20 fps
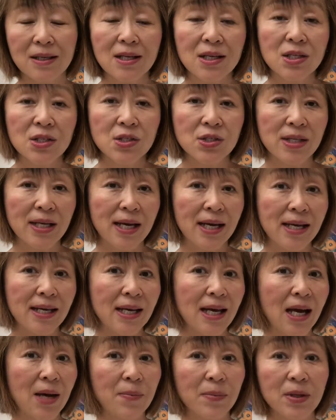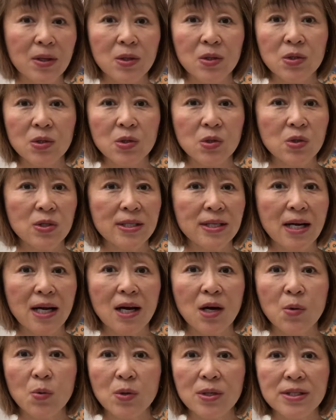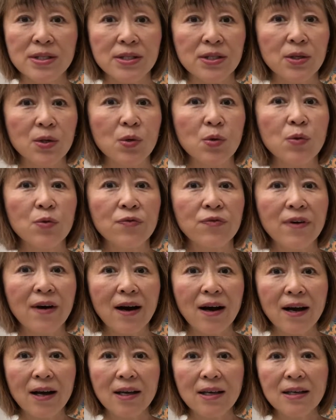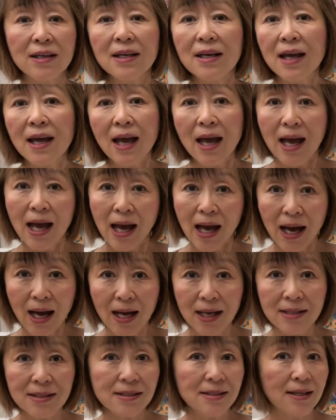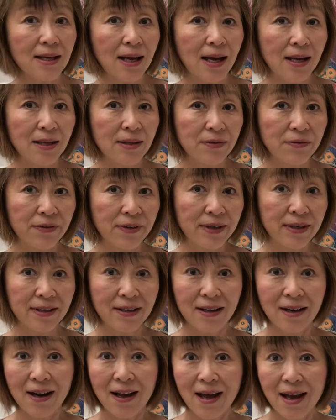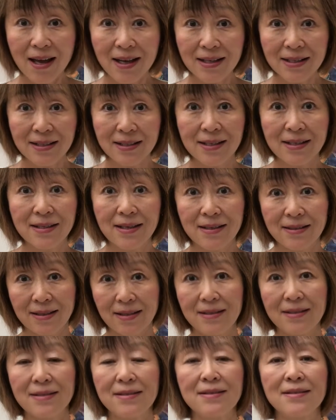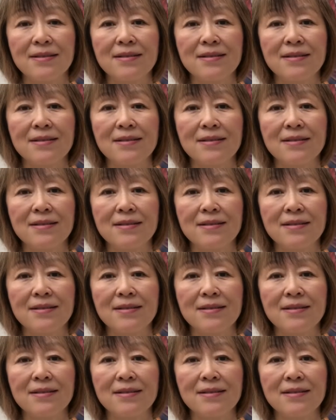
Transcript: Today, I'm going to share with you 5 hands and finger exercises.